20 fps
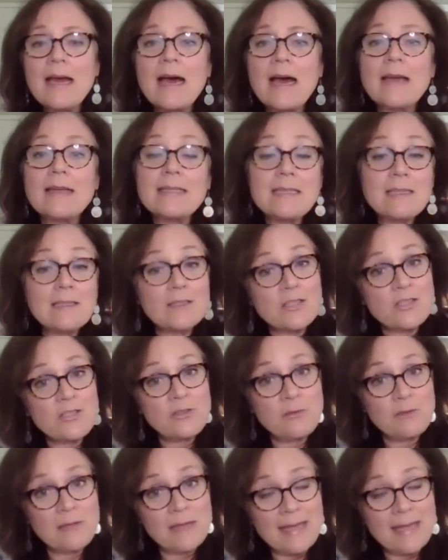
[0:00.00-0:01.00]
until it's
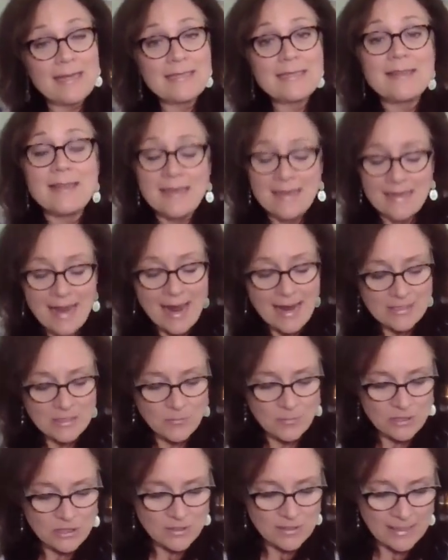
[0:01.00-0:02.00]
too late that it
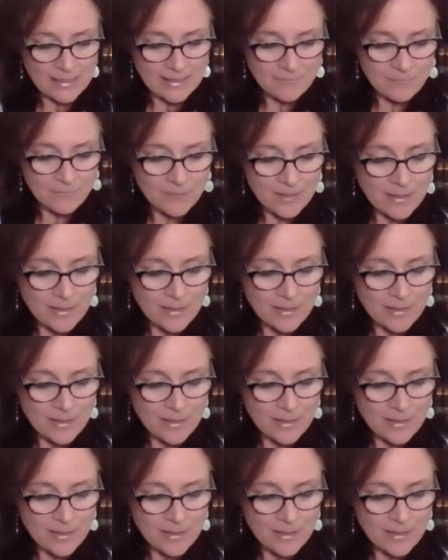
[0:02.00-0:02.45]
has what you need.